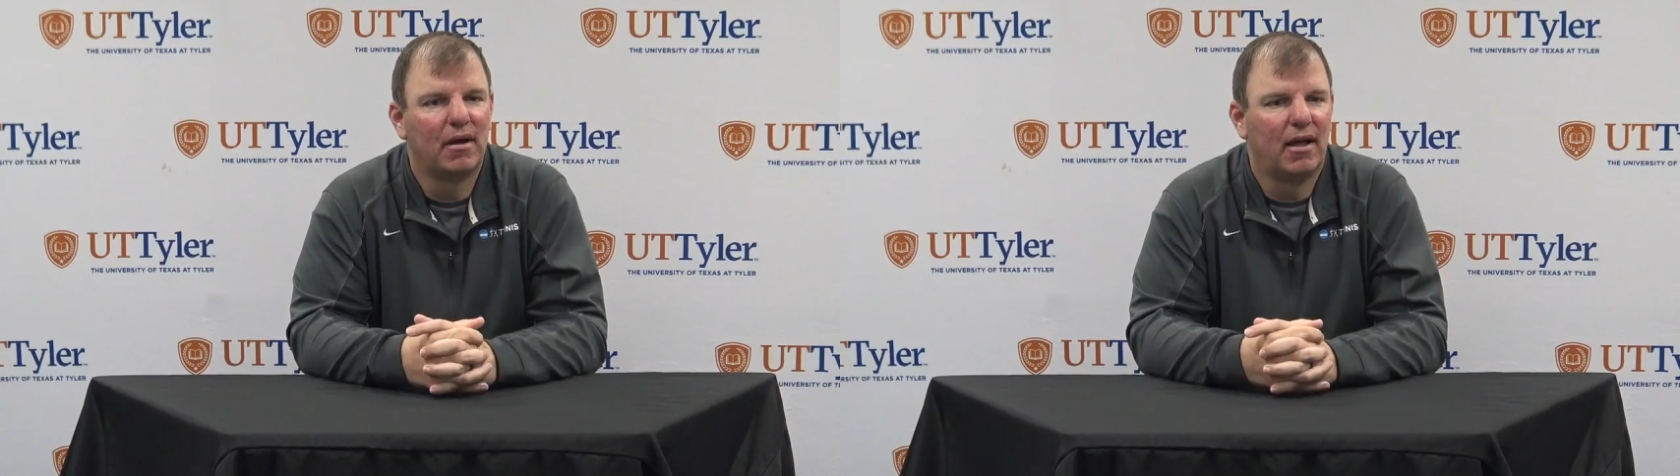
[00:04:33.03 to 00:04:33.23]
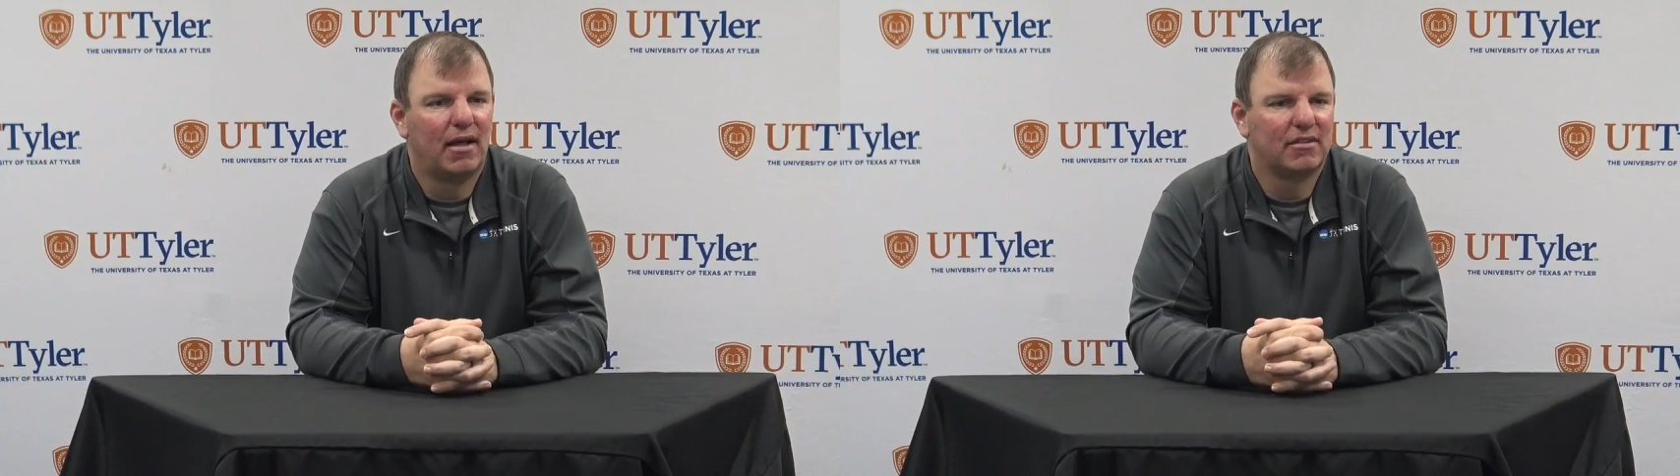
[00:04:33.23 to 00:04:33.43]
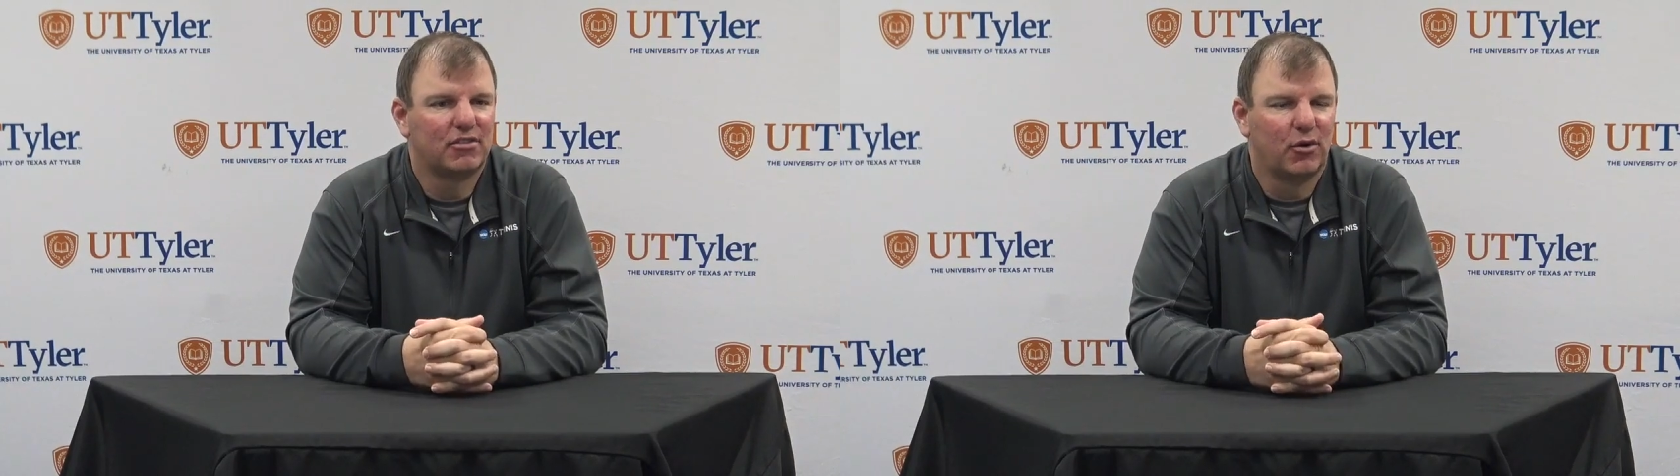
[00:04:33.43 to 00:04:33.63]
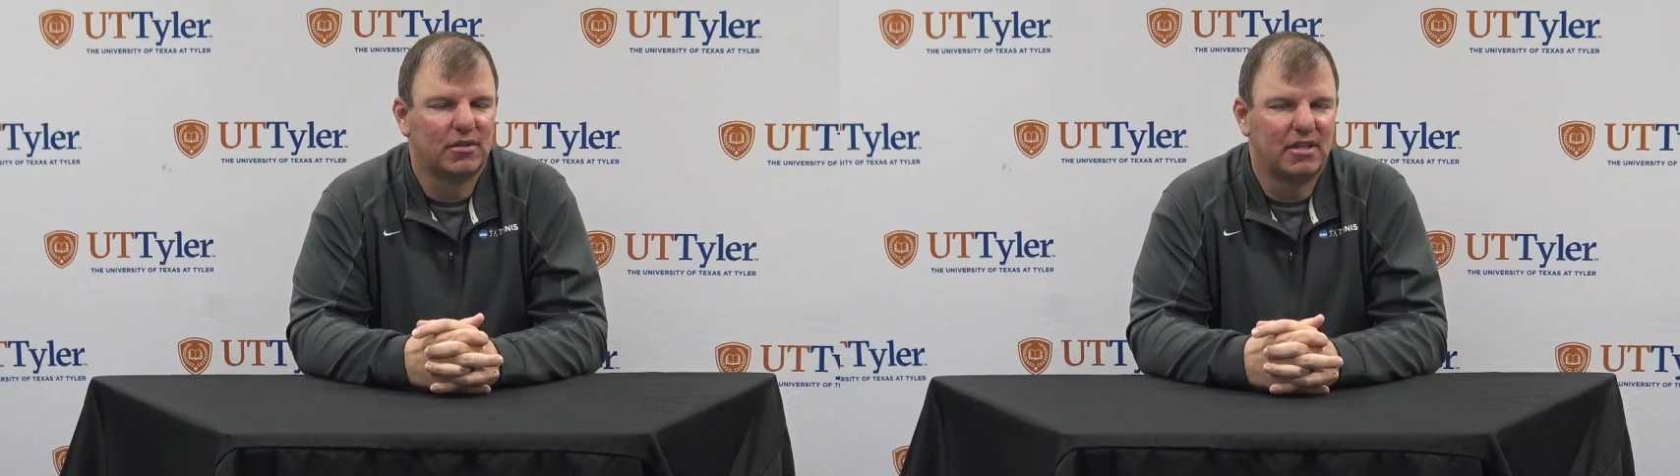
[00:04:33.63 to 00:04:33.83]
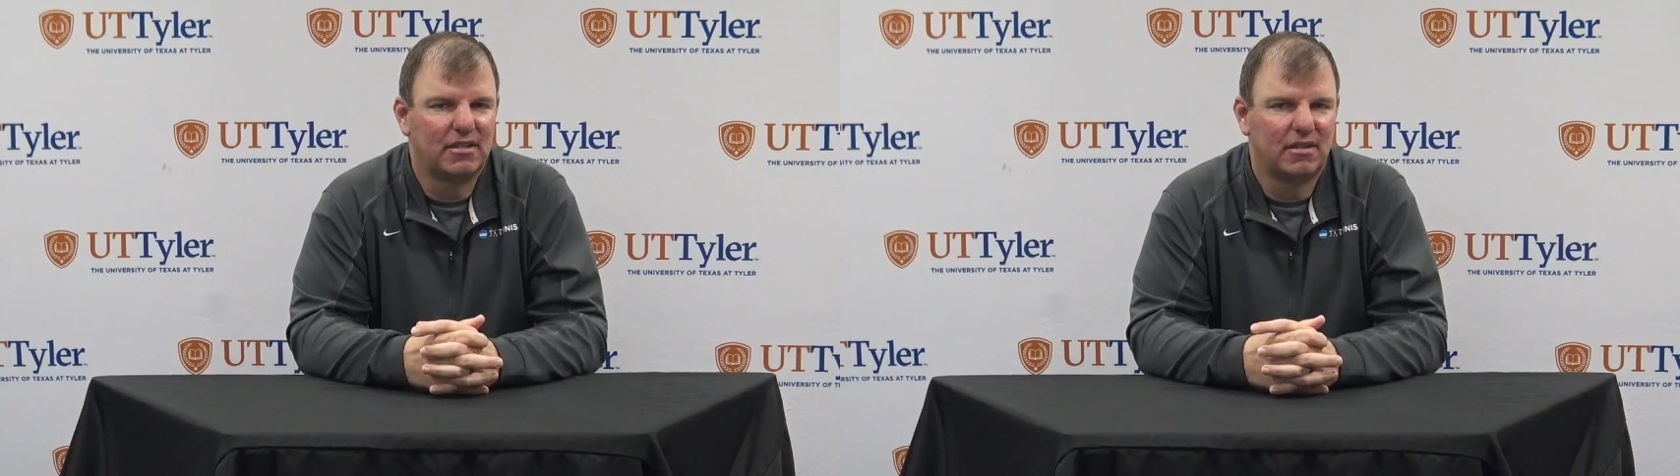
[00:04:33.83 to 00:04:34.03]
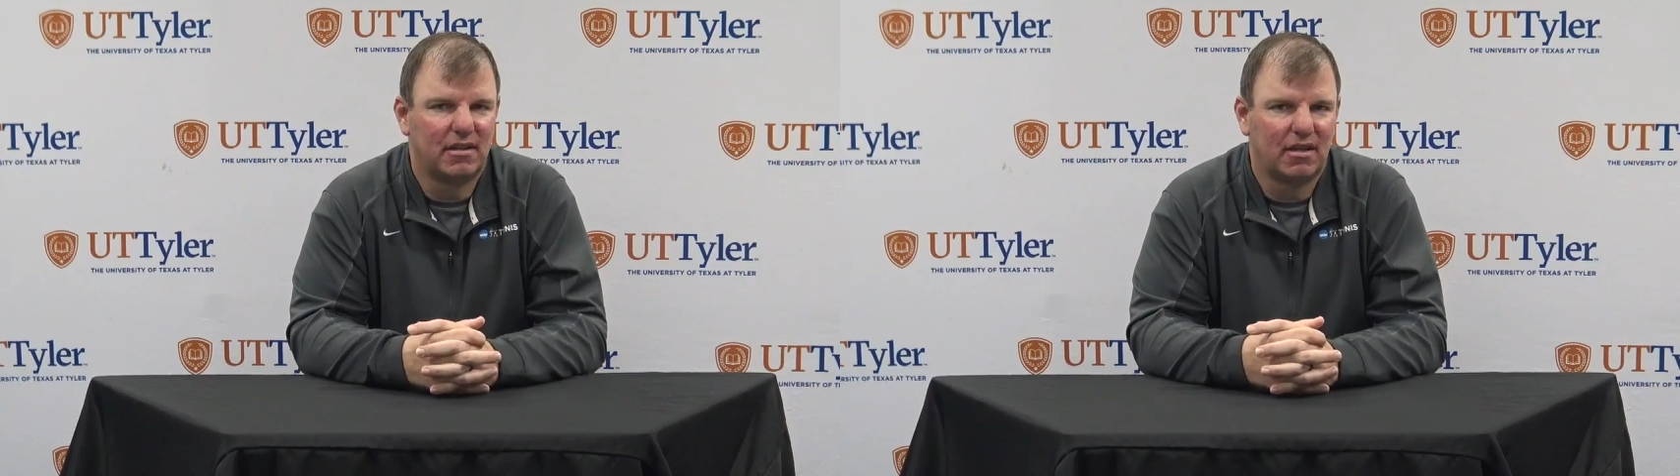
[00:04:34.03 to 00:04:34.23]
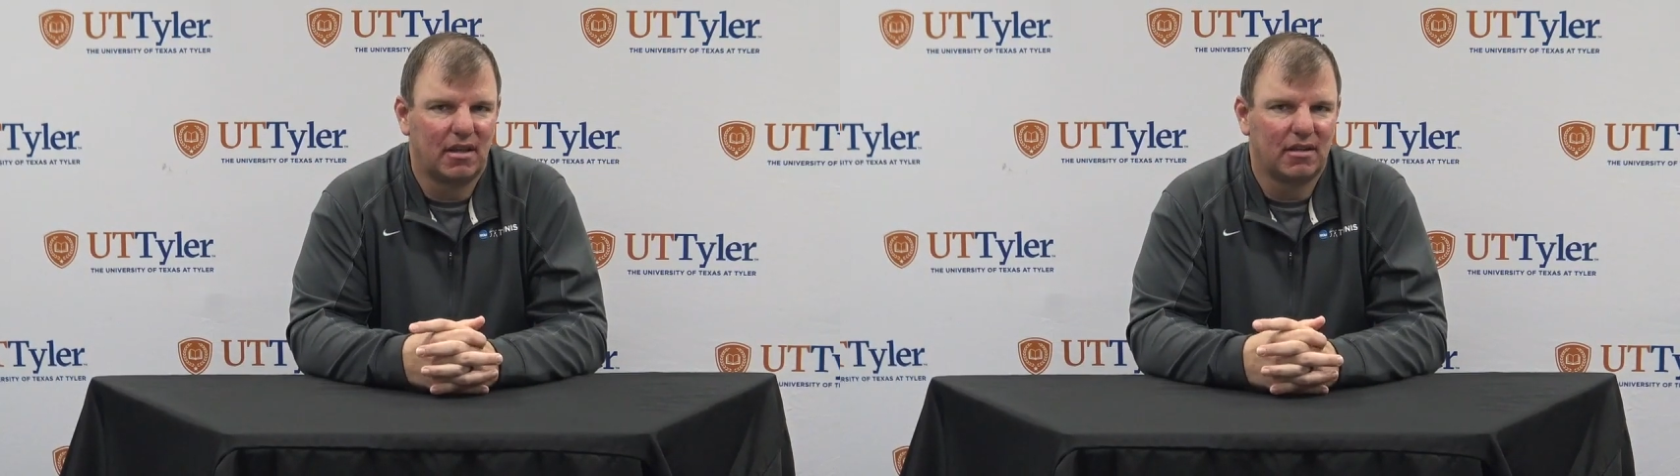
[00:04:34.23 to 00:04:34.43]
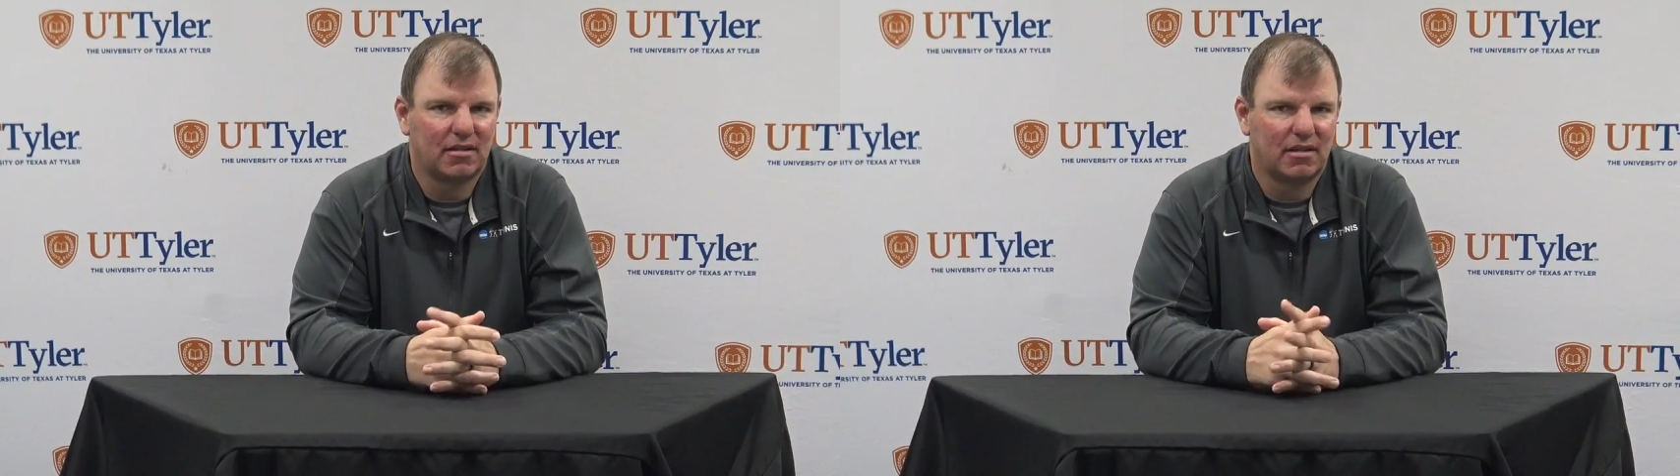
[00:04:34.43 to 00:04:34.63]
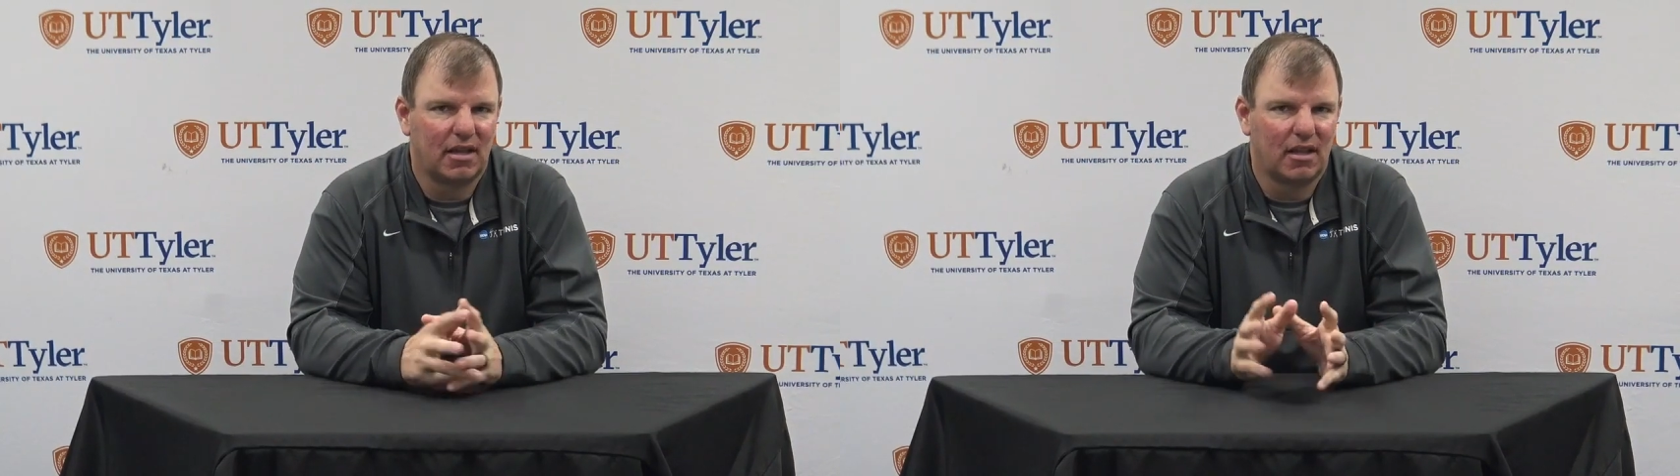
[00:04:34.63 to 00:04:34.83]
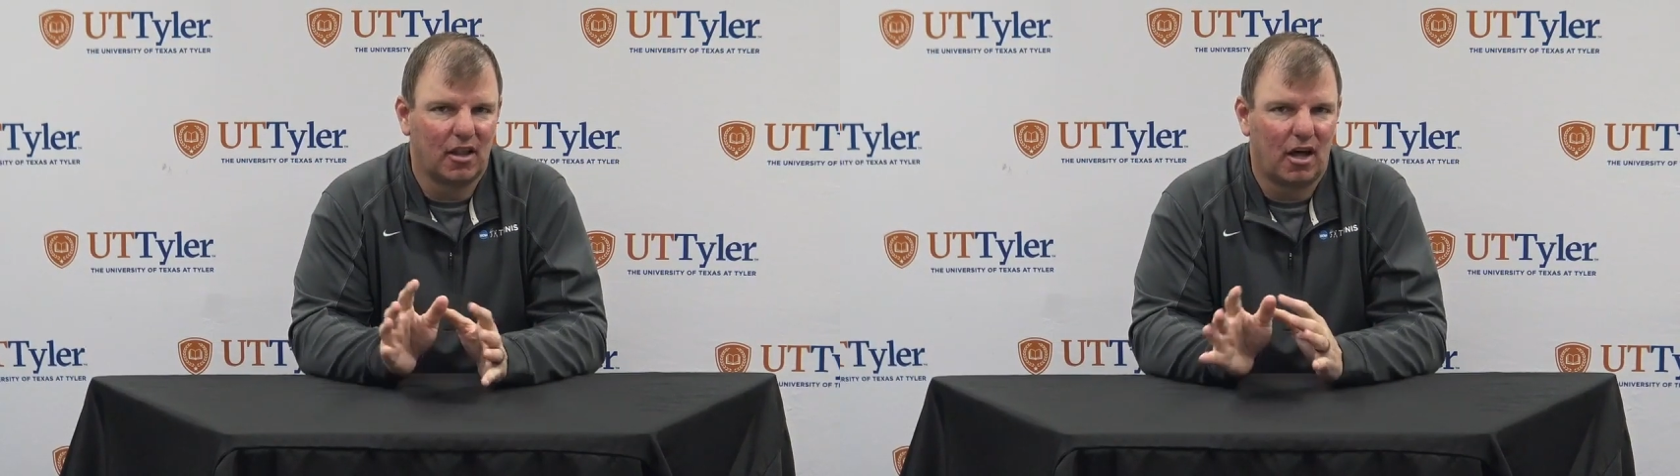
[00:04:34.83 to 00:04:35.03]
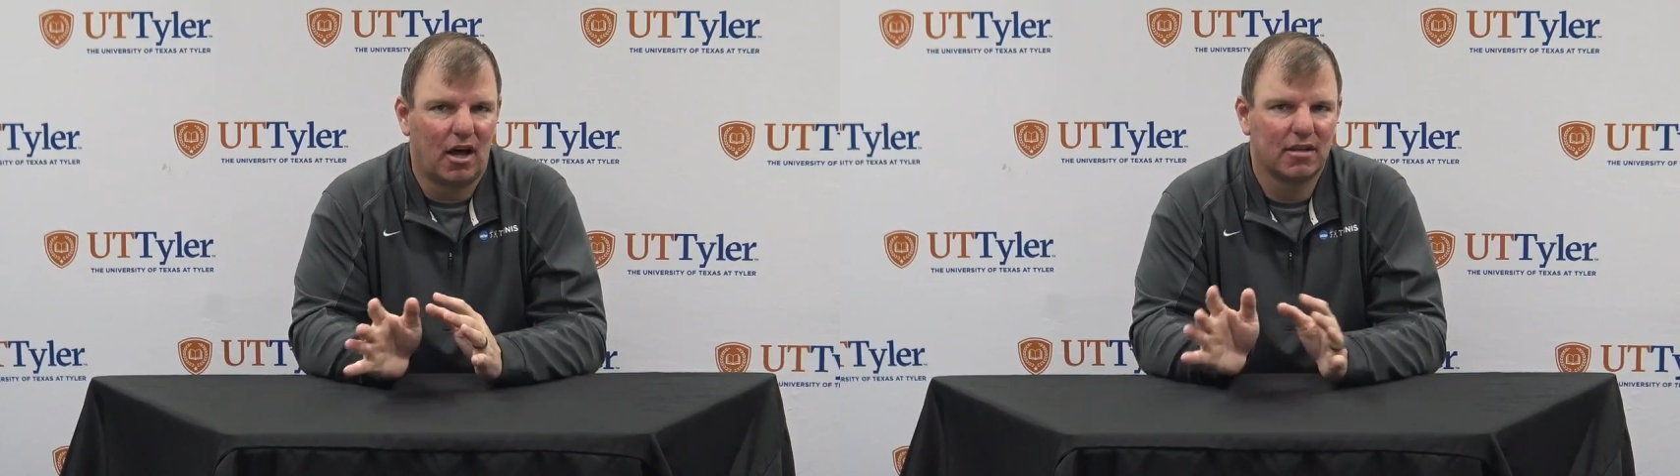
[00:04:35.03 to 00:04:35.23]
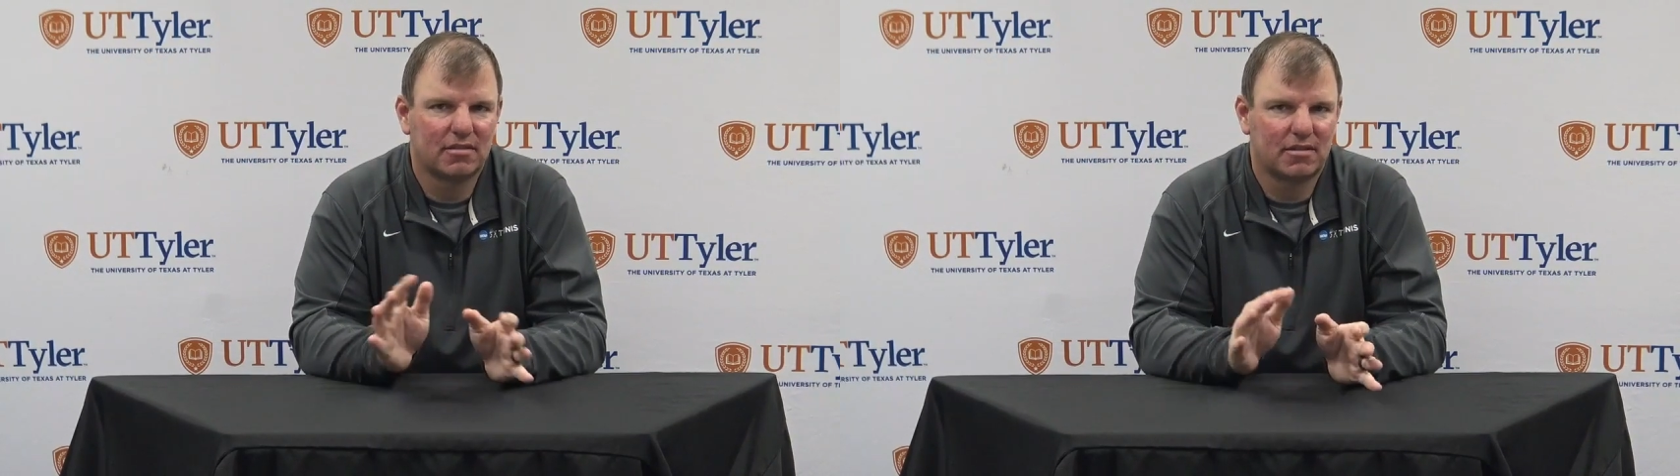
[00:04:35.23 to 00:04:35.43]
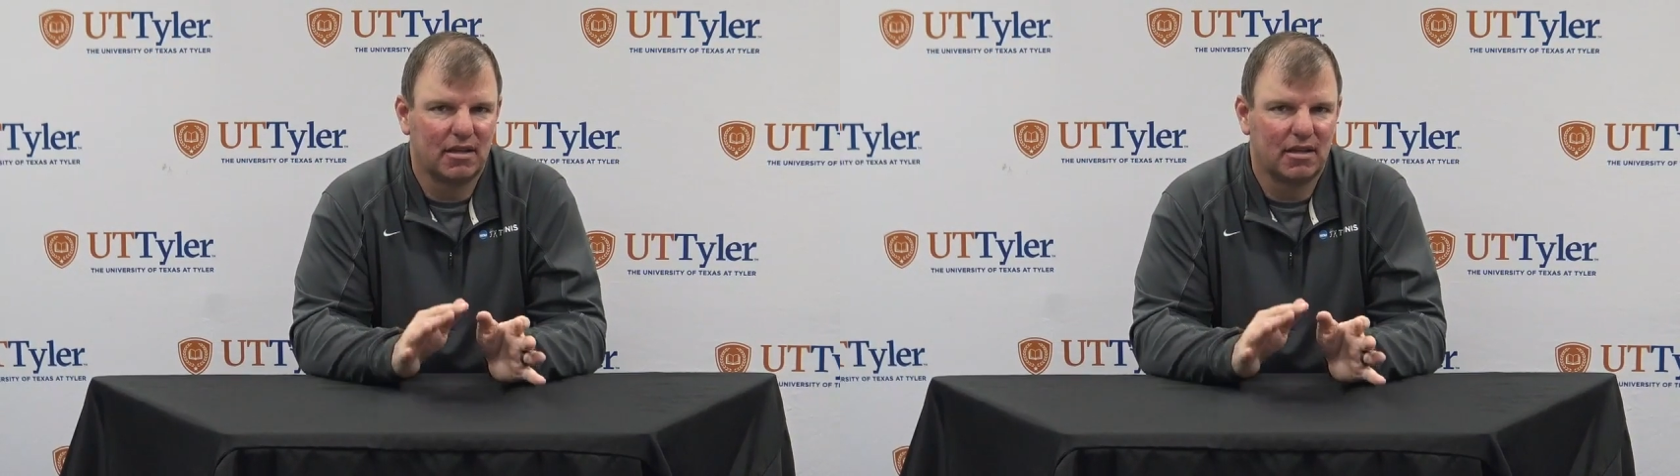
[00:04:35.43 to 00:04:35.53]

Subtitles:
And so it's easy to get lost